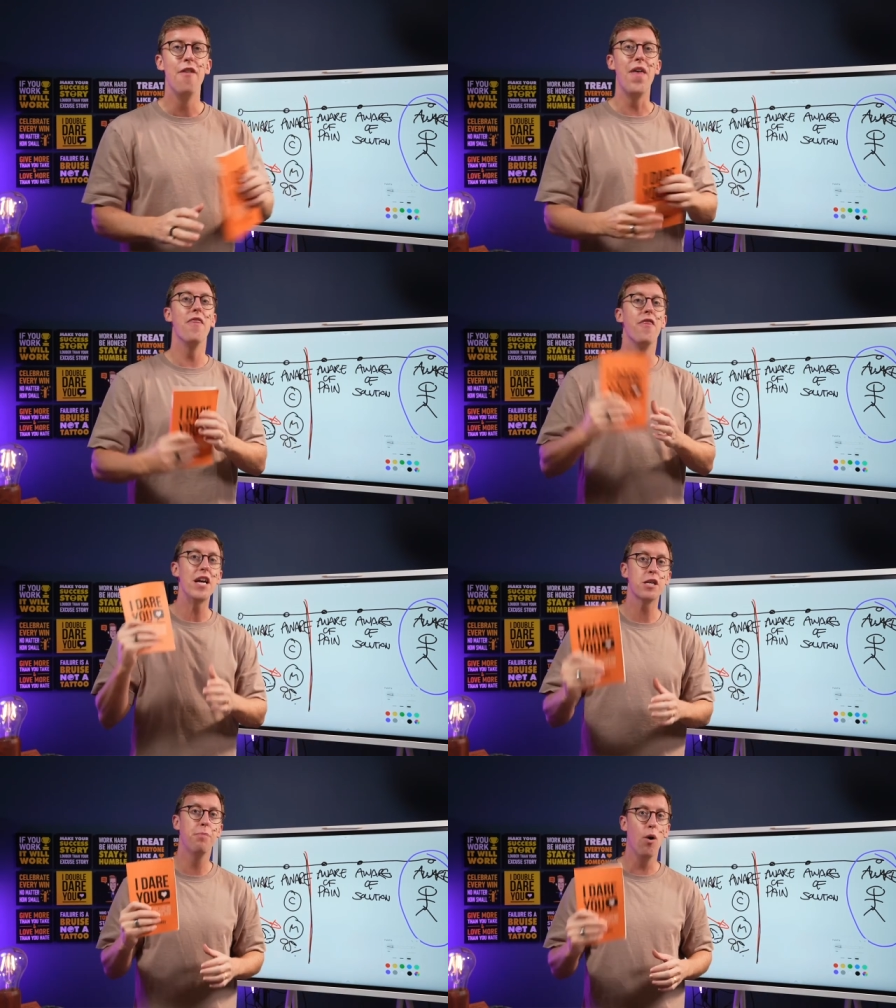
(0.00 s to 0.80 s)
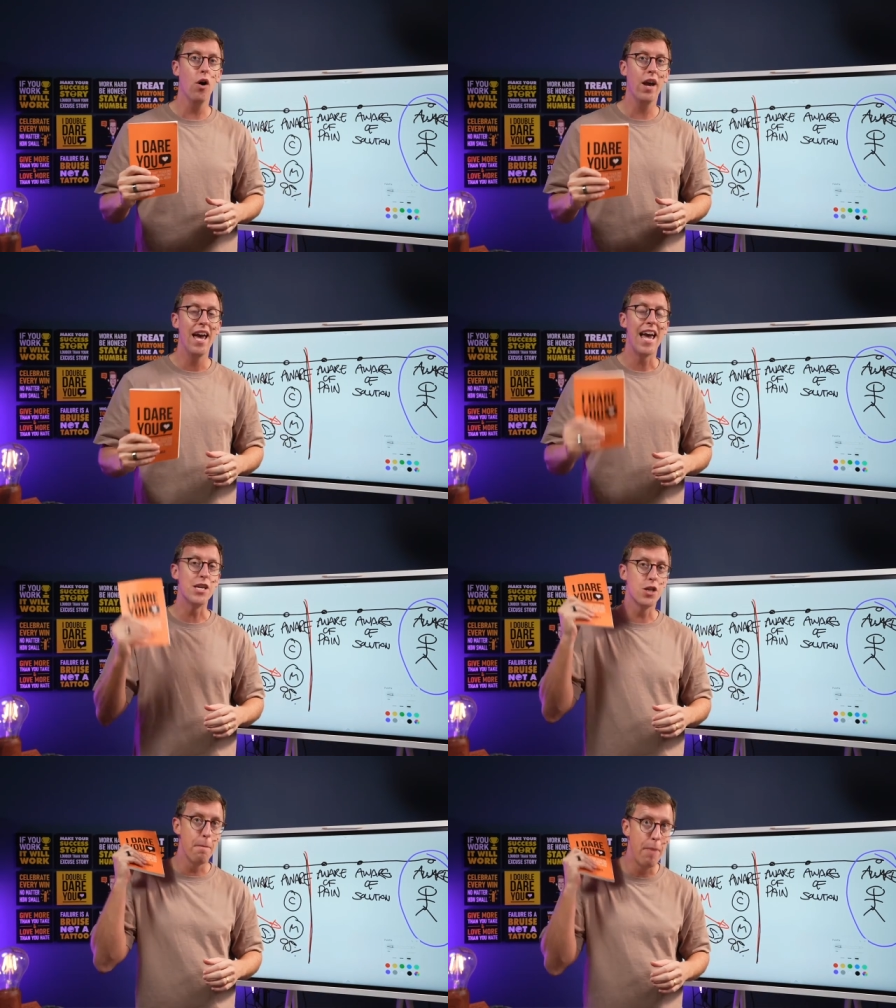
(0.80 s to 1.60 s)
then this book
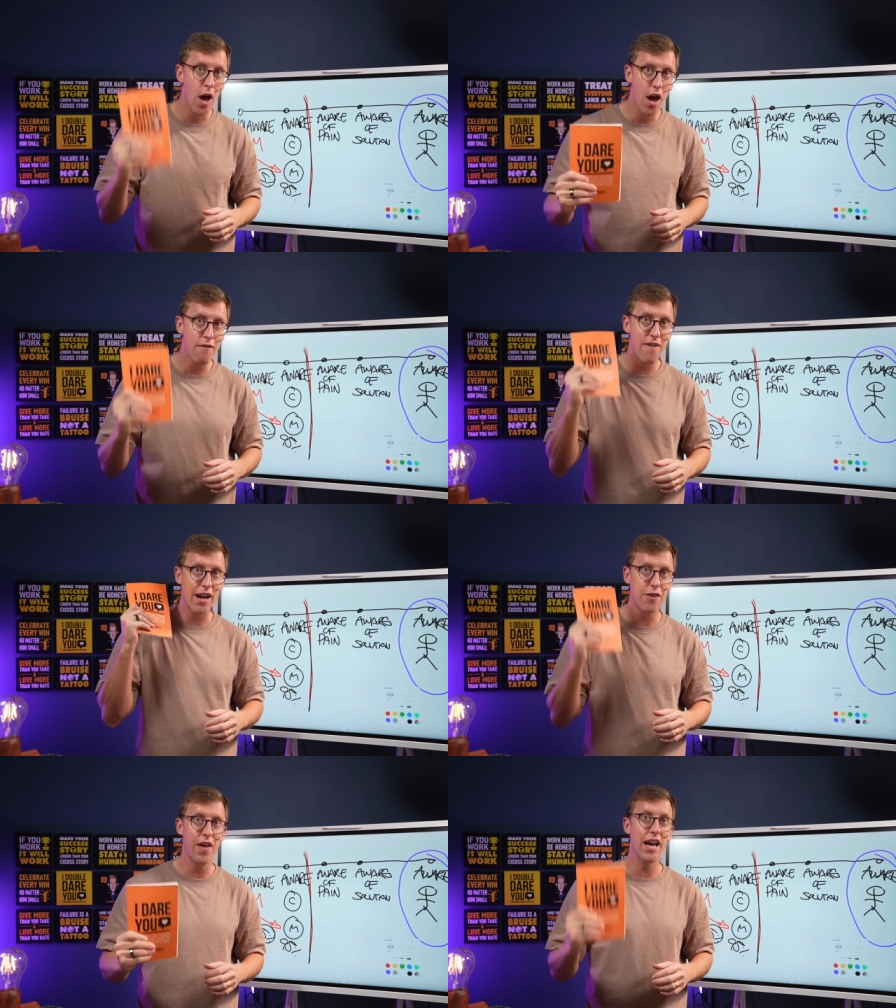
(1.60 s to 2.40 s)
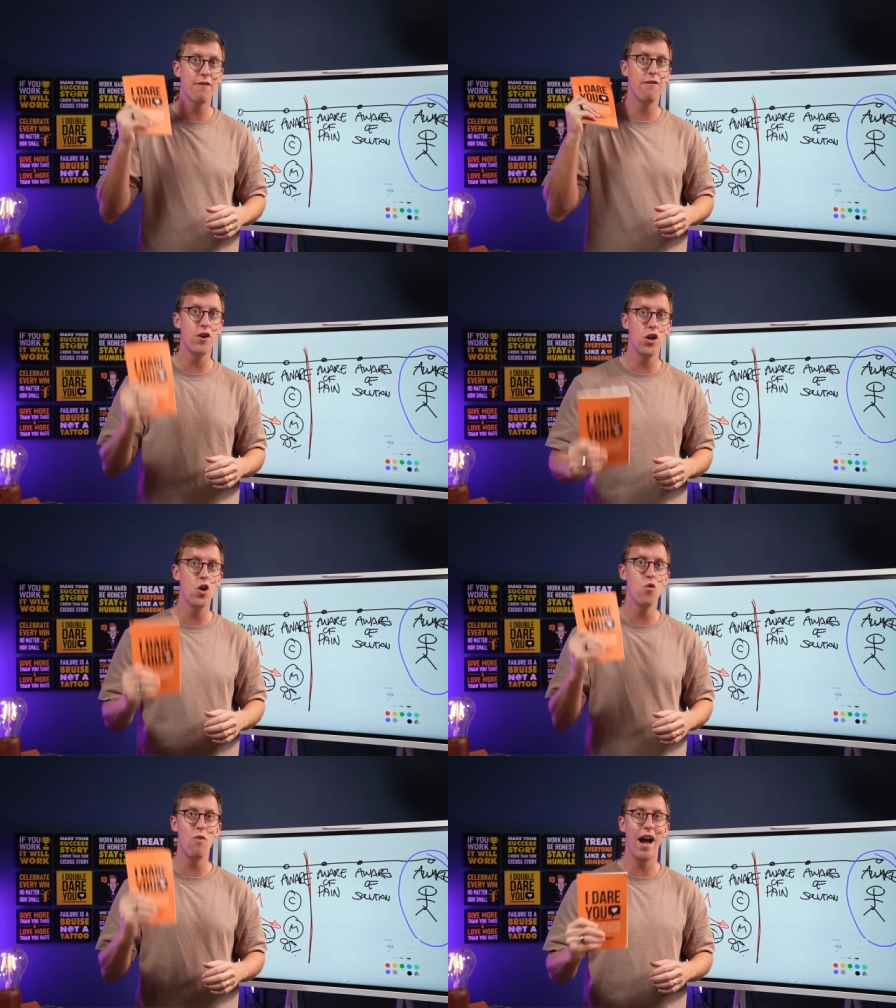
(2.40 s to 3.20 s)
is the perfect thing for
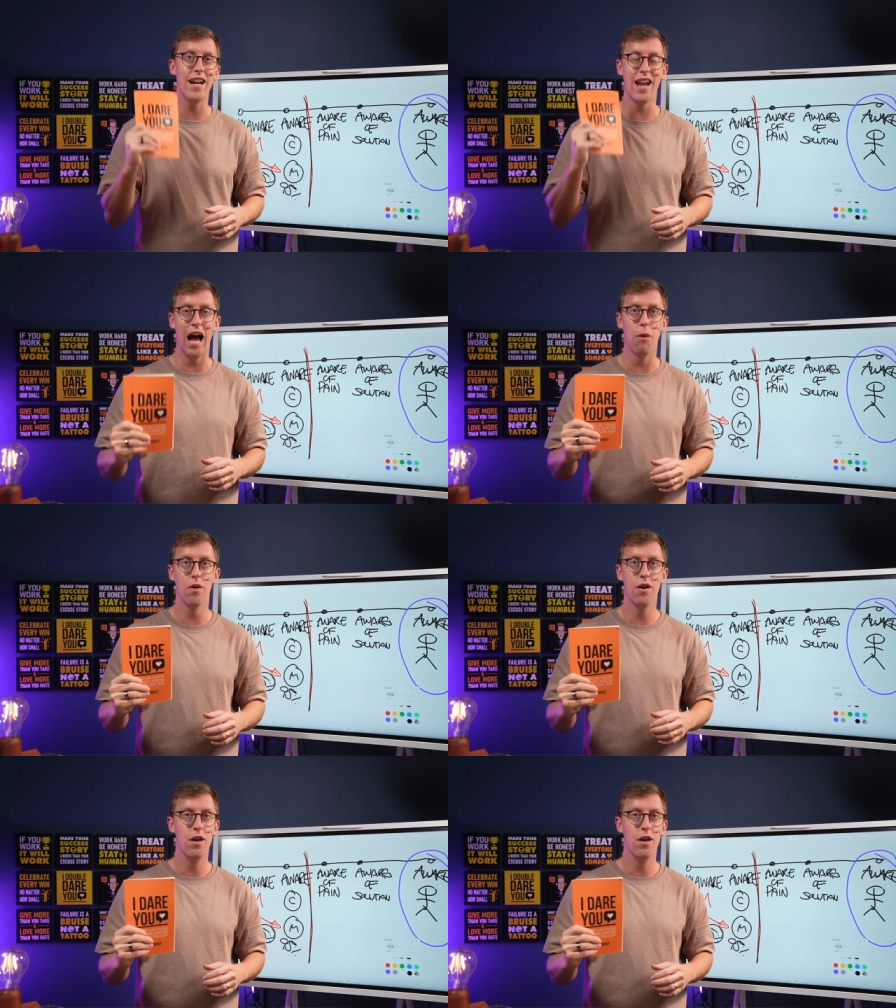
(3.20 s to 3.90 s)
you right now.